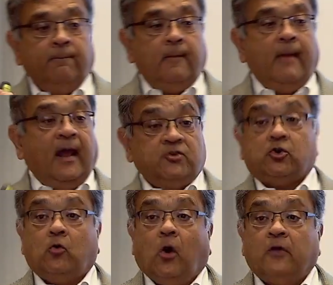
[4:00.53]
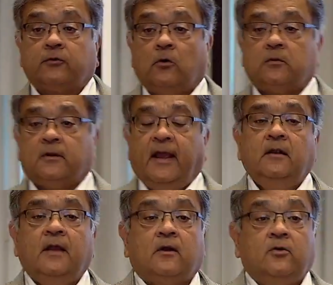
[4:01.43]
manage your cost growth? Can
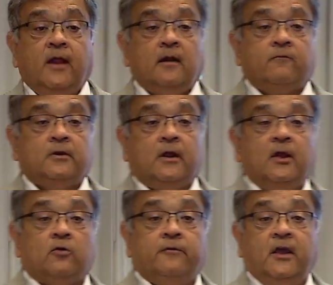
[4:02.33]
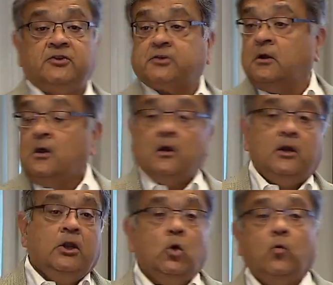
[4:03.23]
they create with innovation
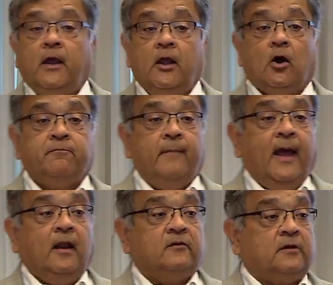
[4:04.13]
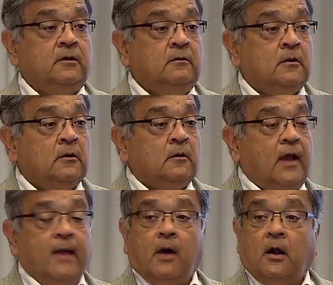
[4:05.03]
new way of managing
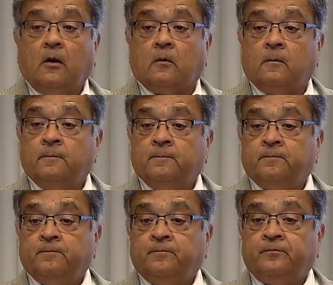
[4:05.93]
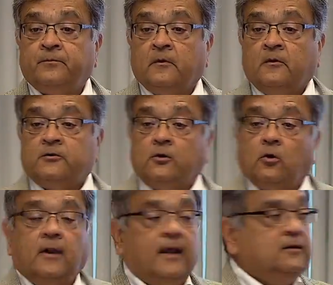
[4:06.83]
MRO? So the
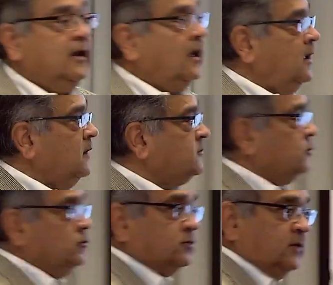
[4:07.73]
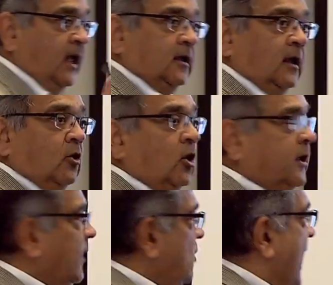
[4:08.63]
whole idea is to take a look
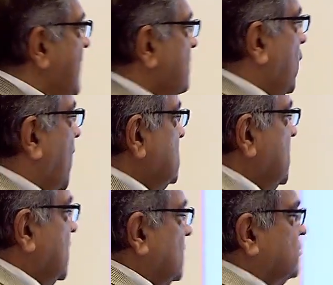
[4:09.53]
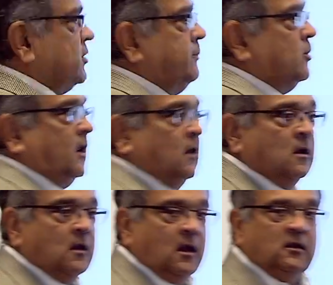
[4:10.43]
at not what are they contributing
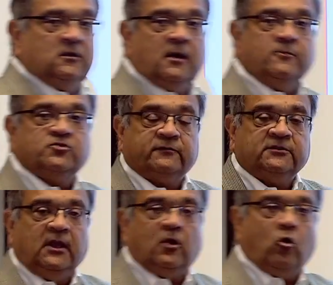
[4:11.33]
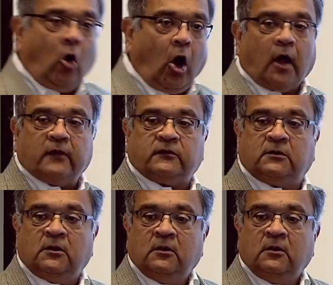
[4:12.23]
in terms of the cost,